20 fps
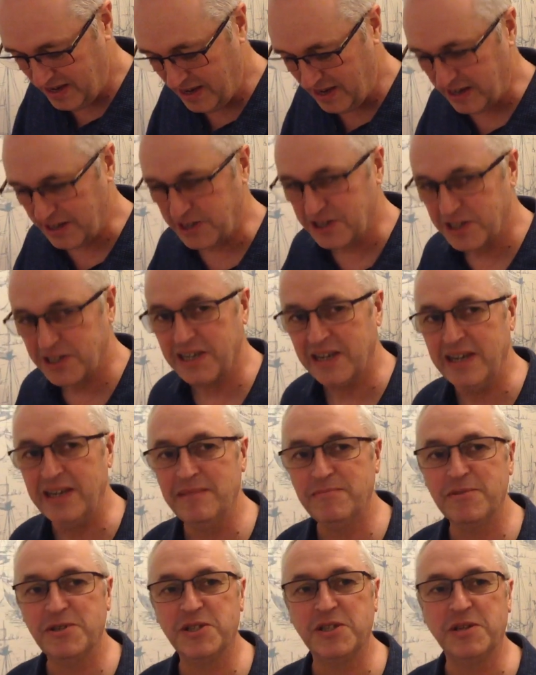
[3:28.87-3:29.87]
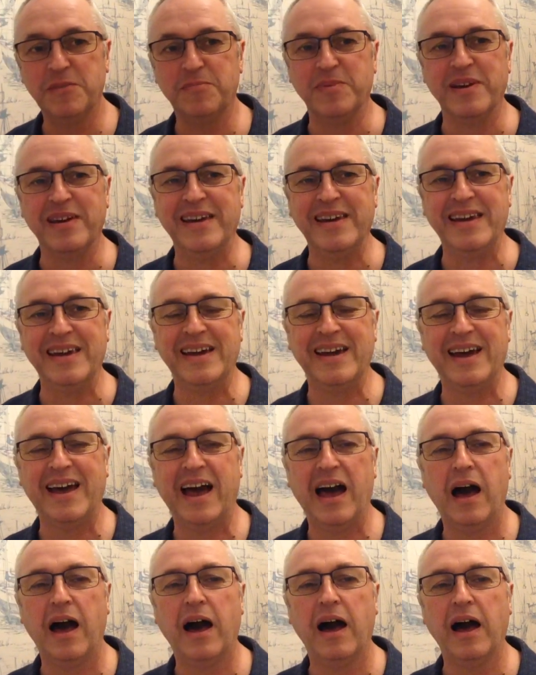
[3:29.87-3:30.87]
it seems to be
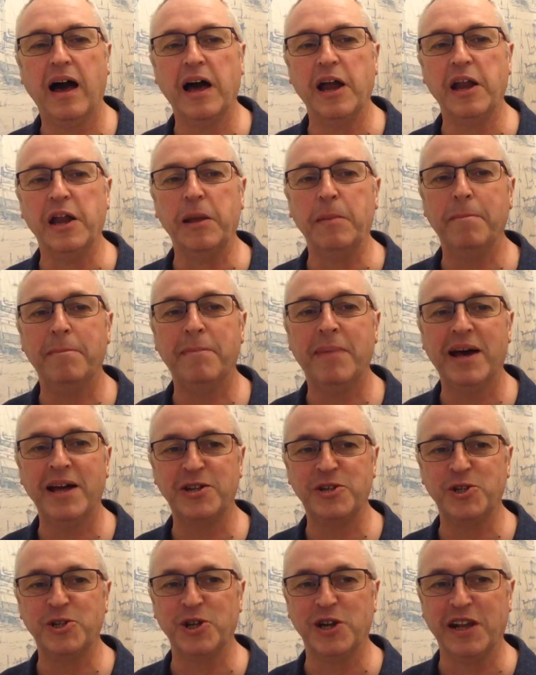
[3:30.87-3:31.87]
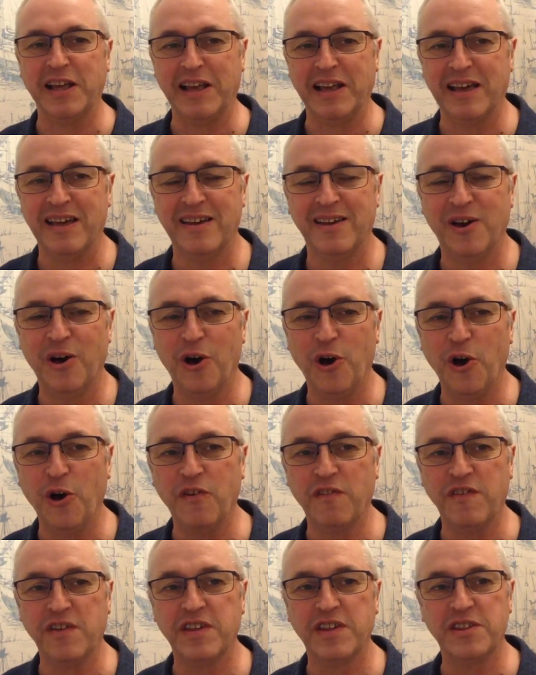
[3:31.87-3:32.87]
an imagining
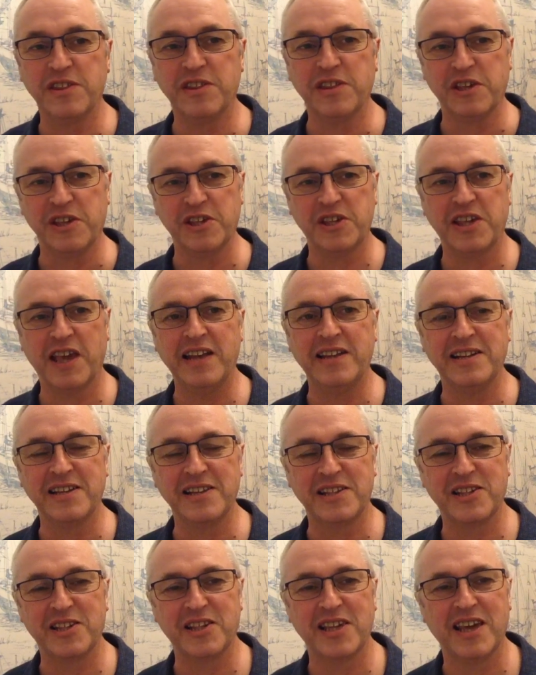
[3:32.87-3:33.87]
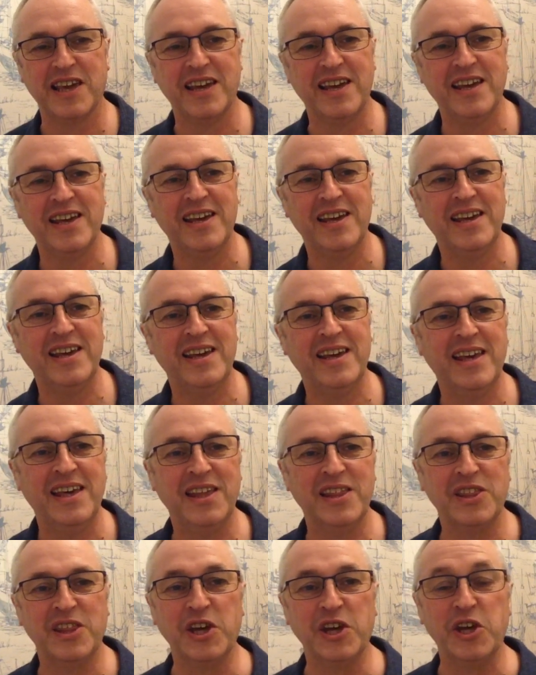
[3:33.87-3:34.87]
of the scents
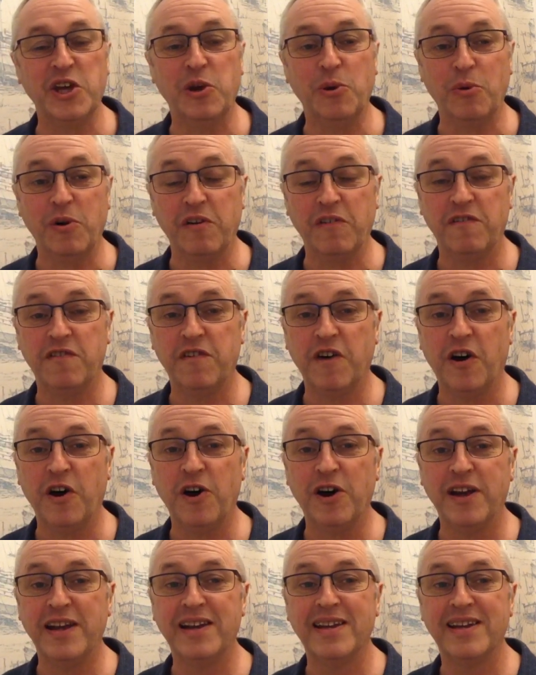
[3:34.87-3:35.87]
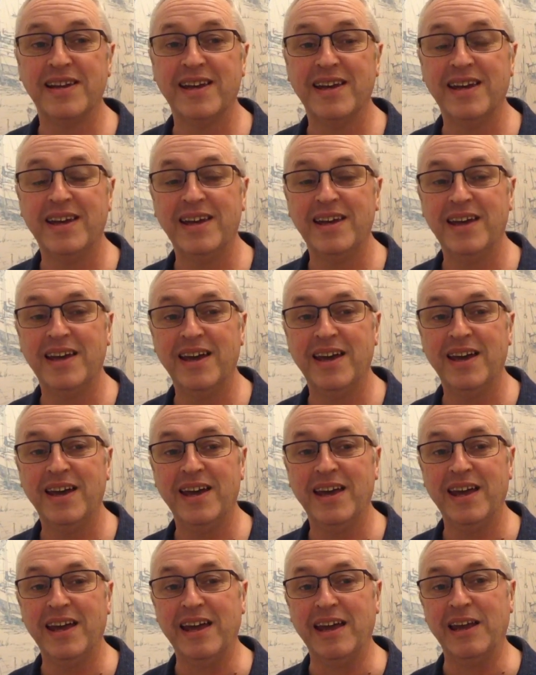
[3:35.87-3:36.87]
that you would find
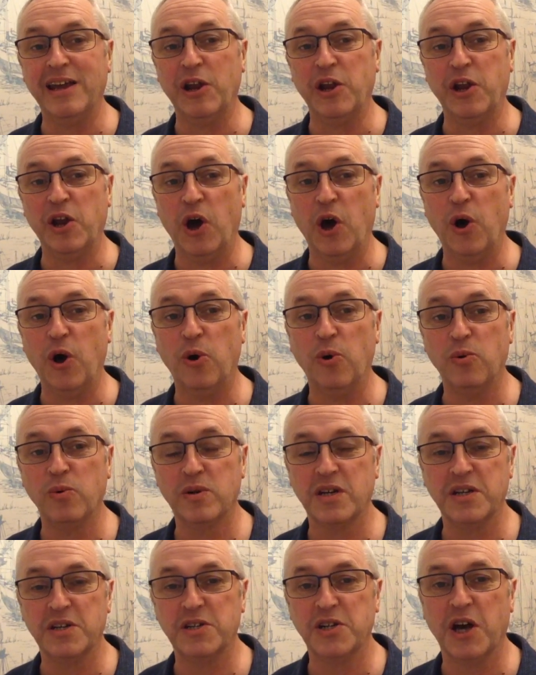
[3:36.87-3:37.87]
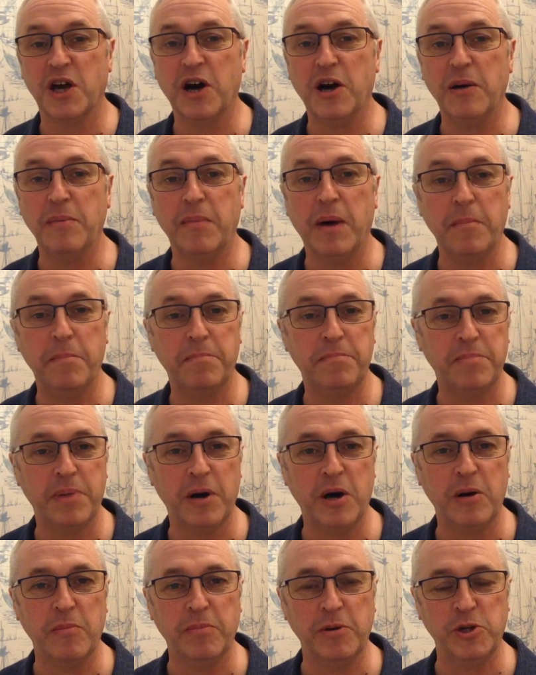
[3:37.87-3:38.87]
in an old-time
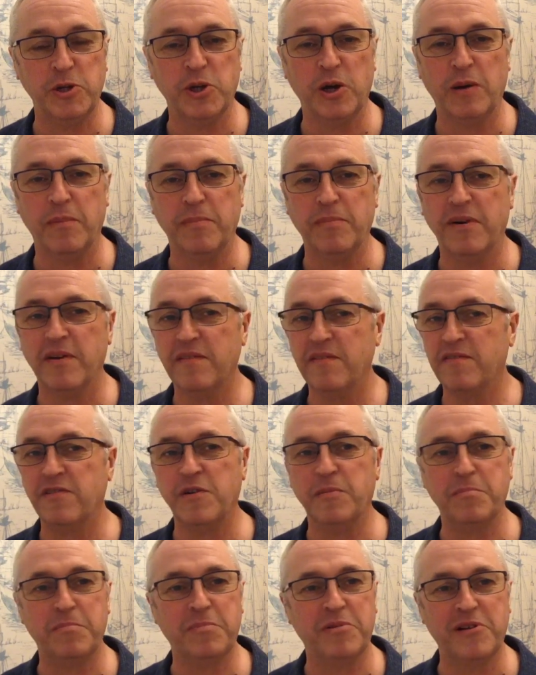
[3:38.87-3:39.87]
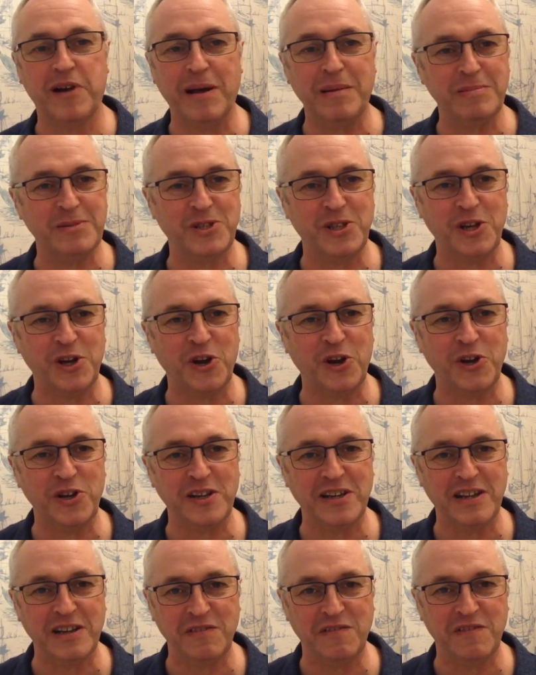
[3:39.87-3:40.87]
barbershop from perhaps the
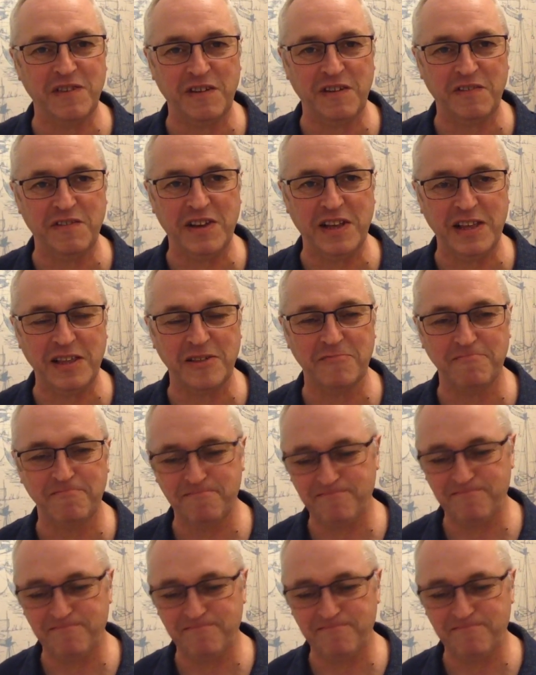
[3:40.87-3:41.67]
1950s.